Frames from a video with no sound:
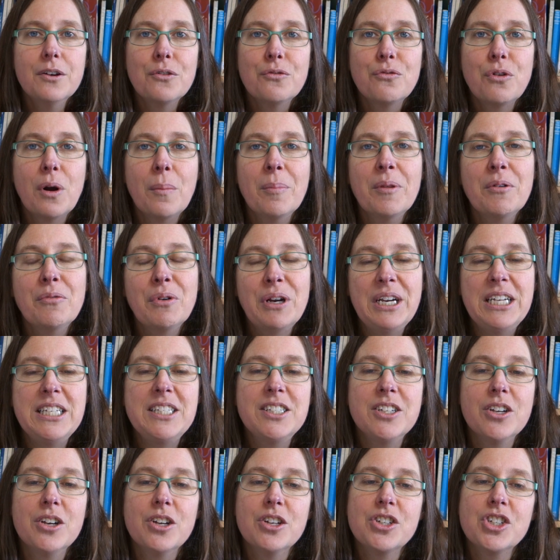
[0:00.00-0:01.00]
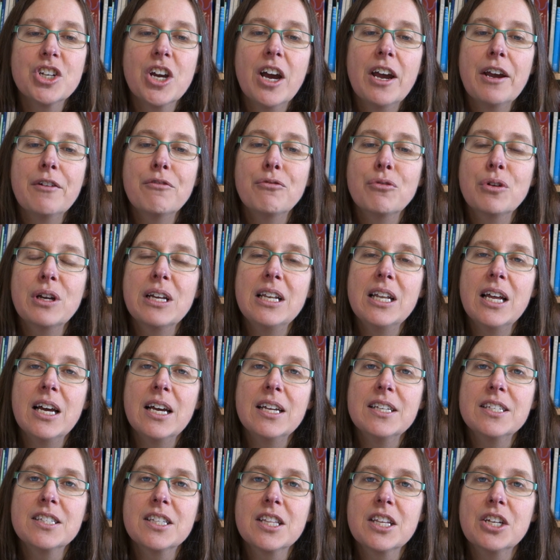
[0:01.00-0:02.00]
From the research, I have
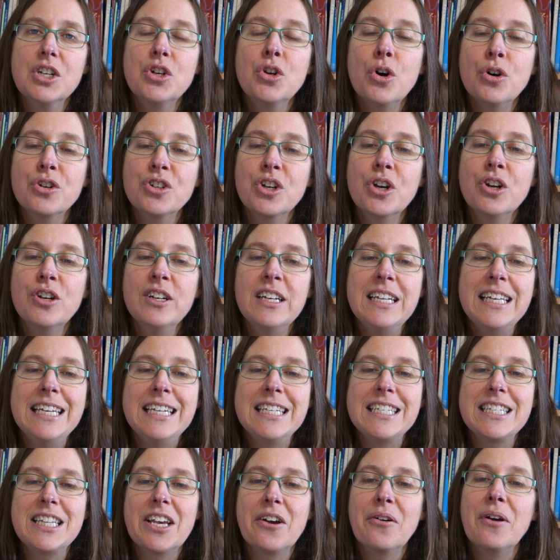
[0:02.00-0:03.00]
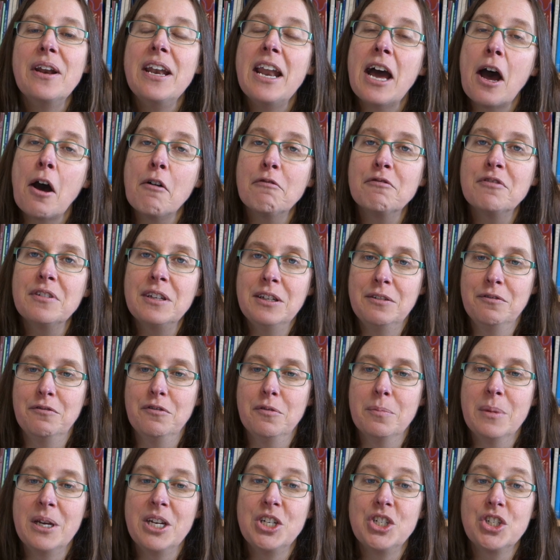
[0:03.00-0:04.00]
realised that not only is there enough
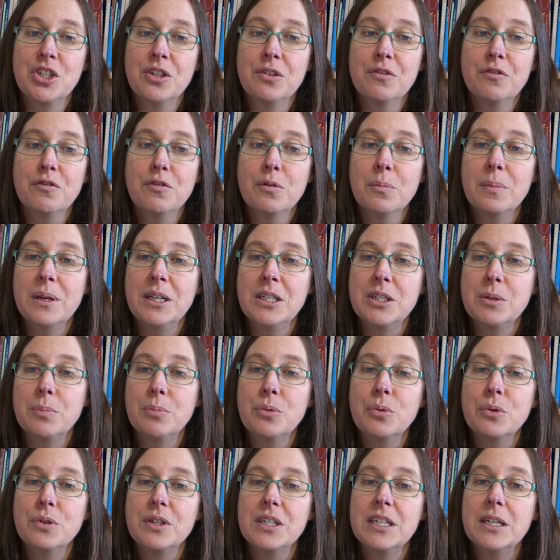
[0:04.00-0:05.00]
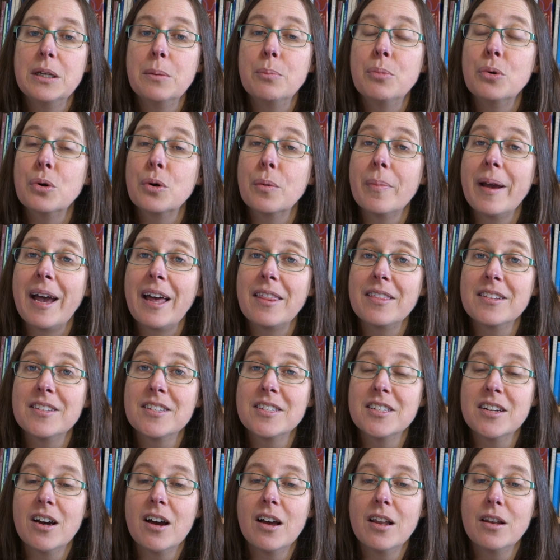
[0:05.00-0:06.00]
information for me to put in a book about the
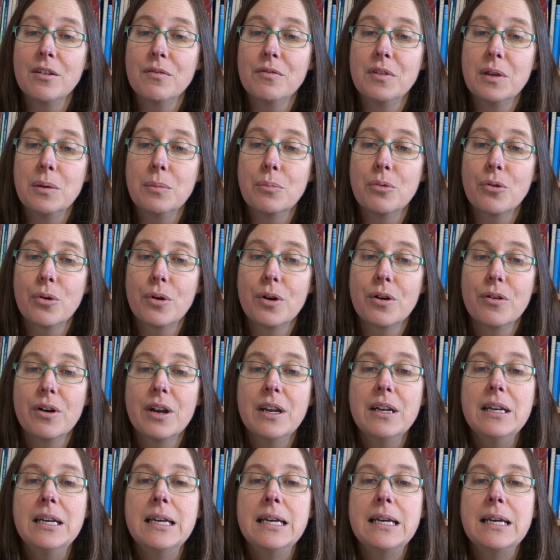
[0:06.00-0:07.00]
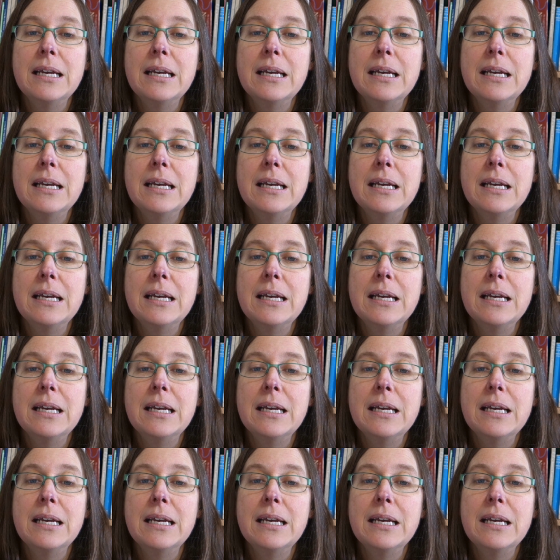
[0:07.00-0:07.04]
style of the embroidery,